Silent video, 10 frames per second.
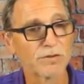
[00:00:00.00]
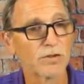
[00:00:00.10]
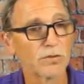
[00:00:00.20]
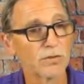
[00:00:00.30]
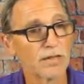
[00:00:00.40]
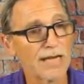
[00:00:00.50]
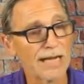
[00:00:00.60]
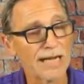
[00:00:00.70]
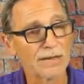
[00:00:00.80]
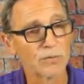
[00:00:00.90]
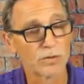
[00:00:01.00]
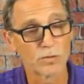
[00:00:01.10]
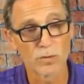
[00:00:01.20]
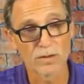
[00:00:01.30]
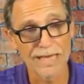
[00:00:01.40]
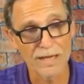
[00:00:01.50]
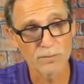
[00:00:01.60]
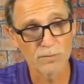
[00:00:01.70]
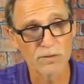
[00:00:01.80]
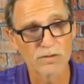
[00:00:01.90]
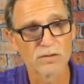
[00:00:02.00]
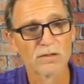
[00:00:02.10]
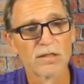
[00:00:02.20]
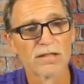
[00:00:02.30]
to real world outputs.